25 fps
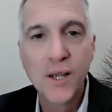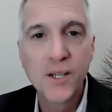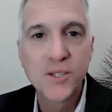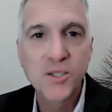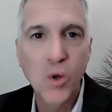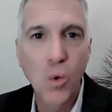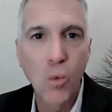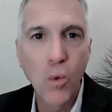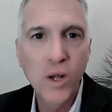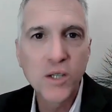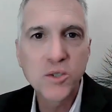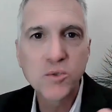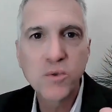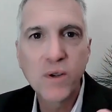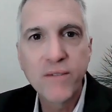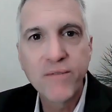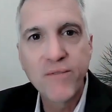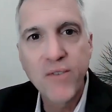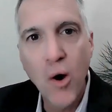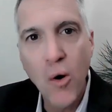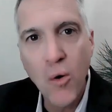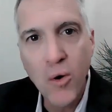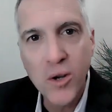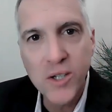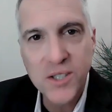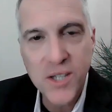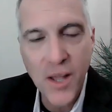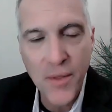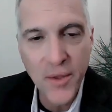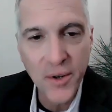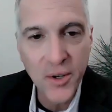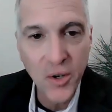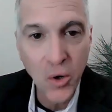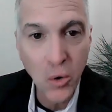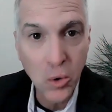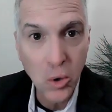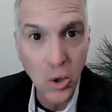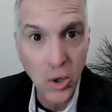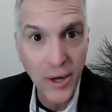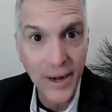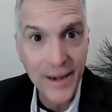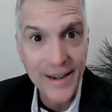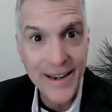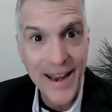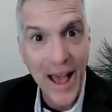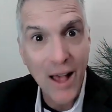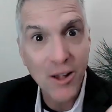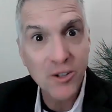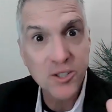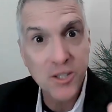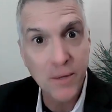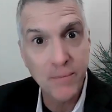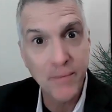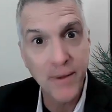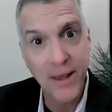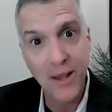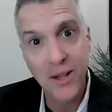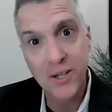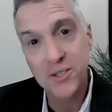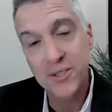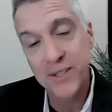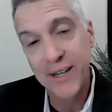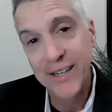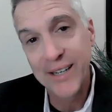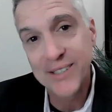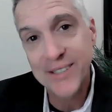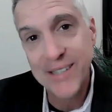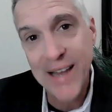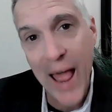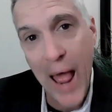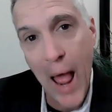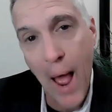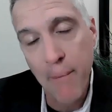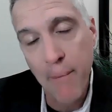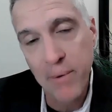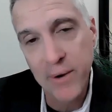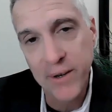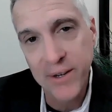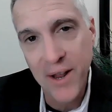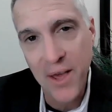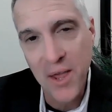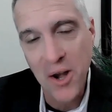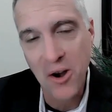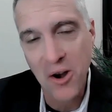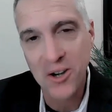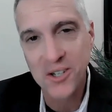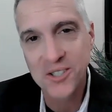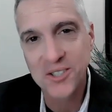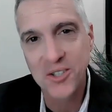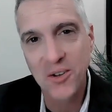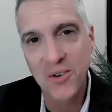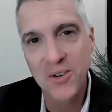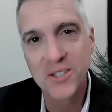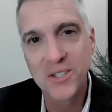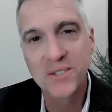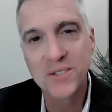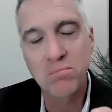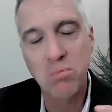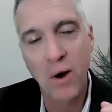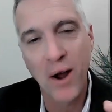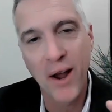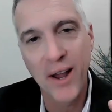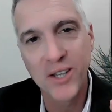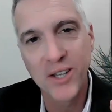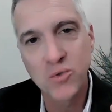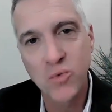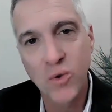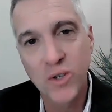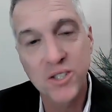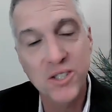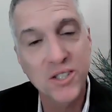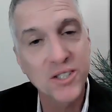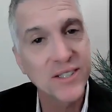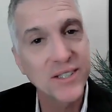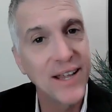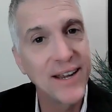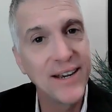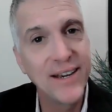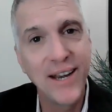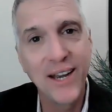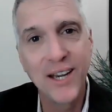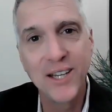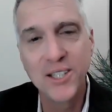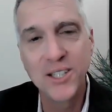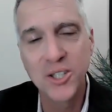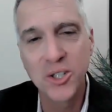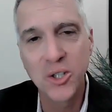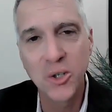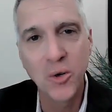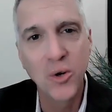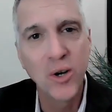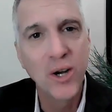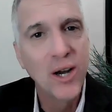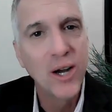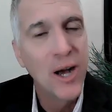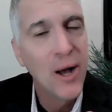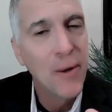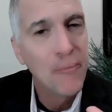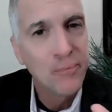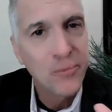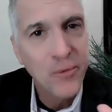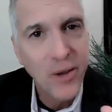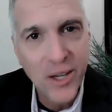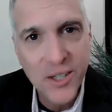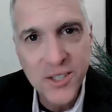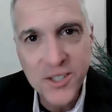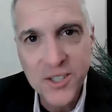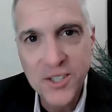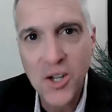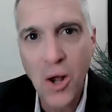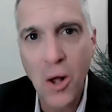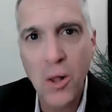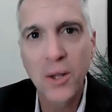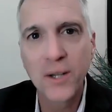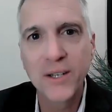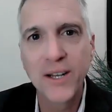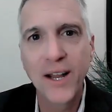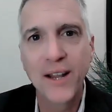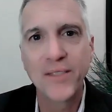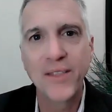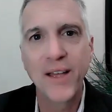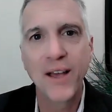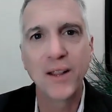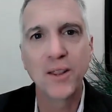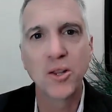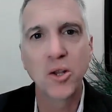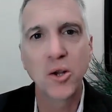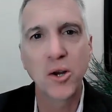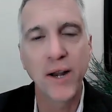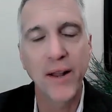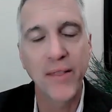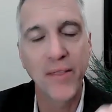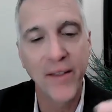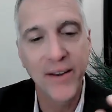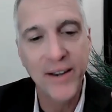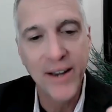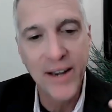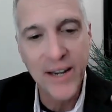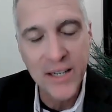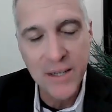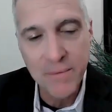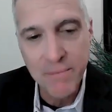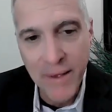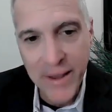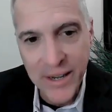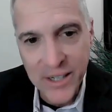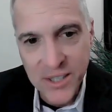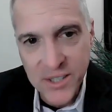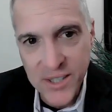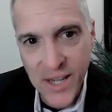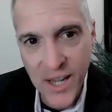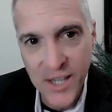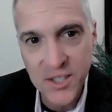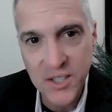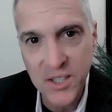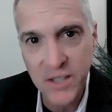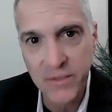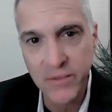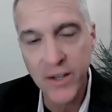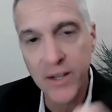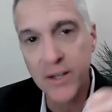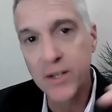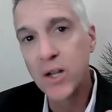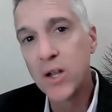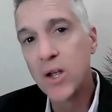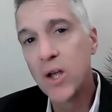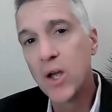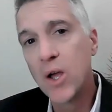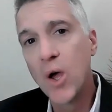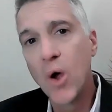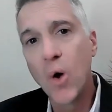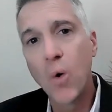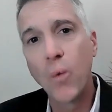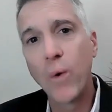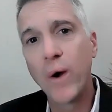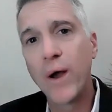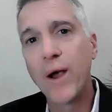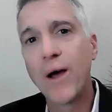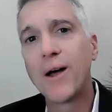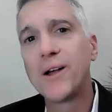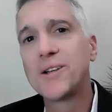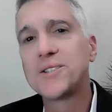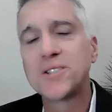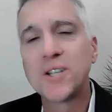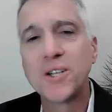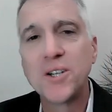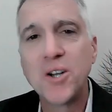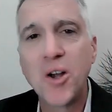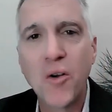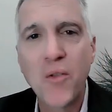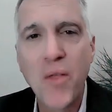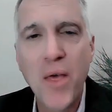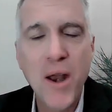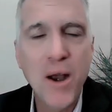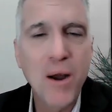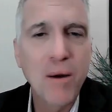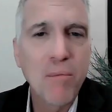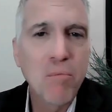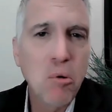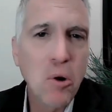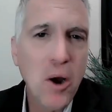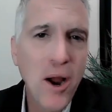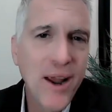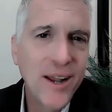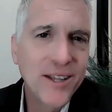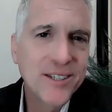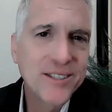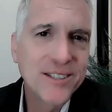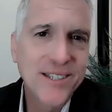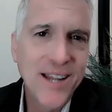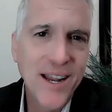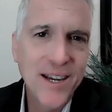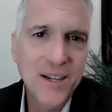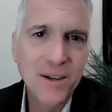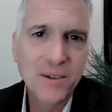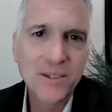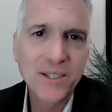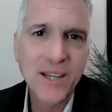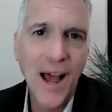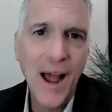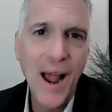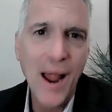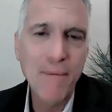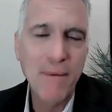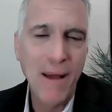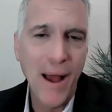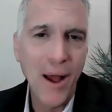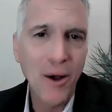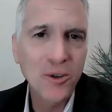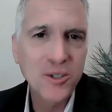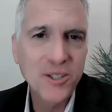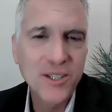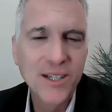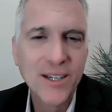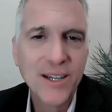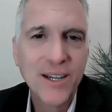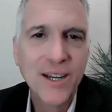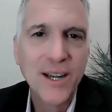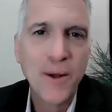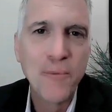So once we focus on the new learning, now something else needs to happen in our students' brains, which is they need to consolidate that learning. They need to make sense of it. We also know that our brains tend to time out